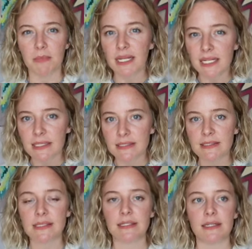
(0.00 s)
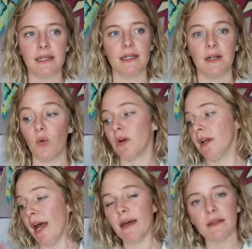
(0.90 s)
minis, or
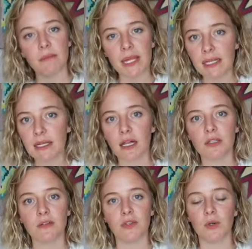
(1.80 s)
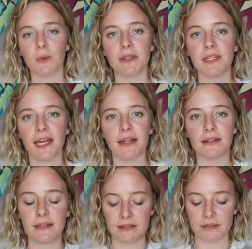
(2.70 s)
not the main color if you don't want that.
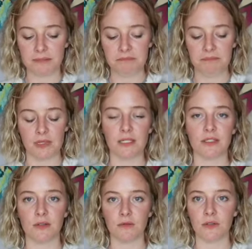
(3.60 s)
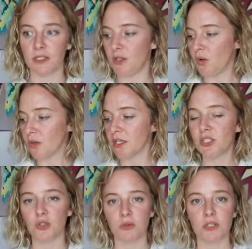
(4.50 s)
Like, it's so fun. And Nora
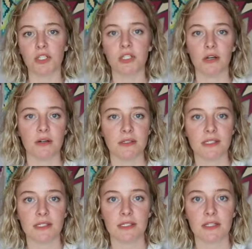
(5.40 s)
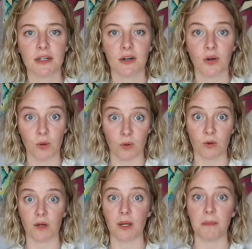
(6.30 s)
George Yarns is
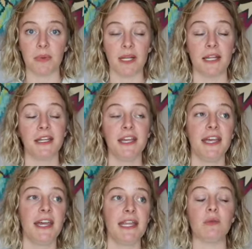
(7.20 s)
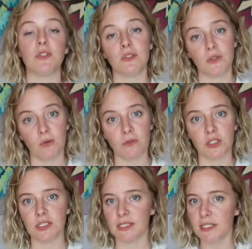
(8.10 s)
her company, and it was so fun.
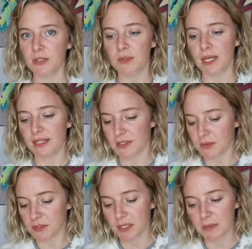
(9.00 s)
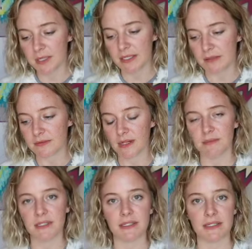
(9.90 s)
She's in the UK, so it took a bit of
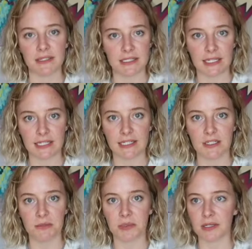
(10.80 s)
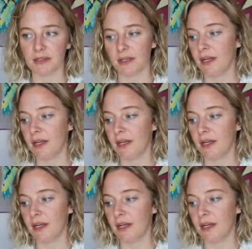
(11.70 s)
time to like get here, but